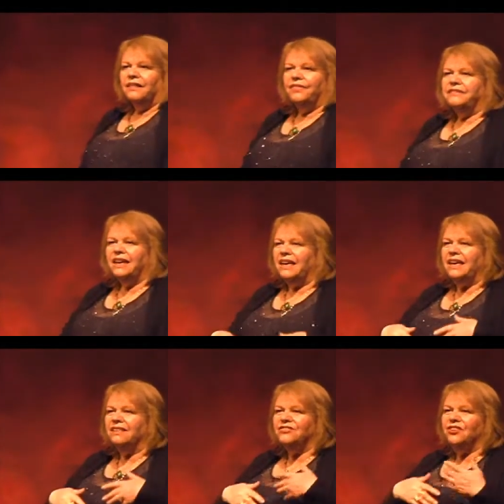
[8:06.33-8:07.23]
The day
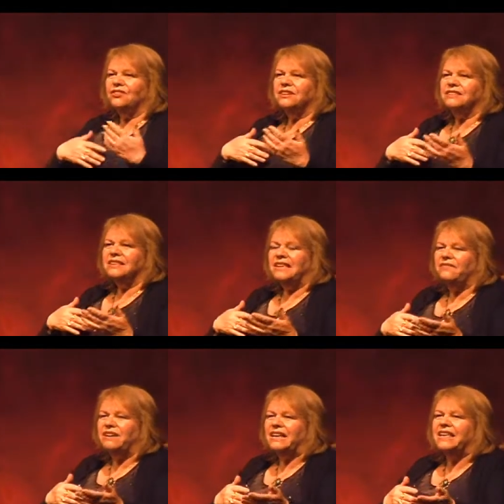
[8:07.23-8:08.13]
has turned into
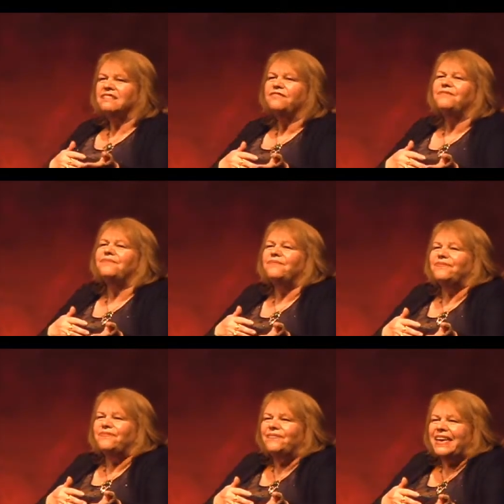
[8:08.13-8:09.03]
evening. His
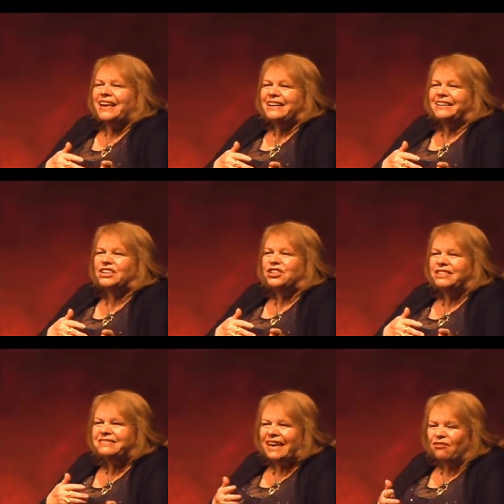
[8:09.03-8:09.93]
English
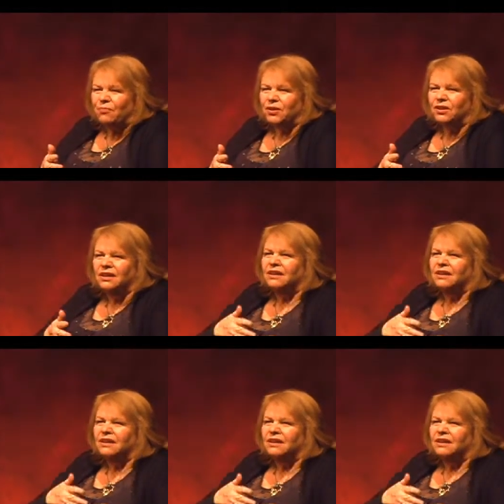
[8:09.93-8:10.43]
is terrible.